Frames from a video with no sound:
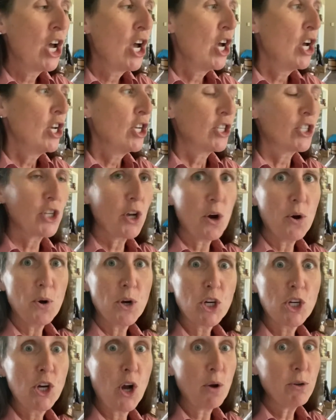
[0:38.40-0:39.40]

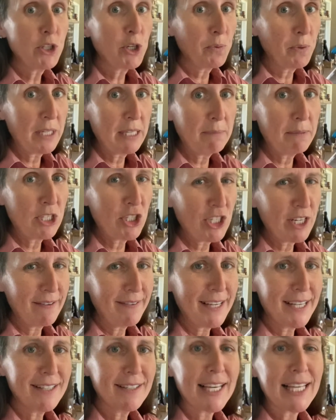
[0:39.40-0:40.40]
So goats are really
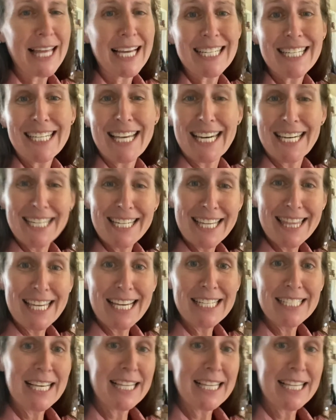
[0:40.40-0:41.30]
mischievous. They like to get into things.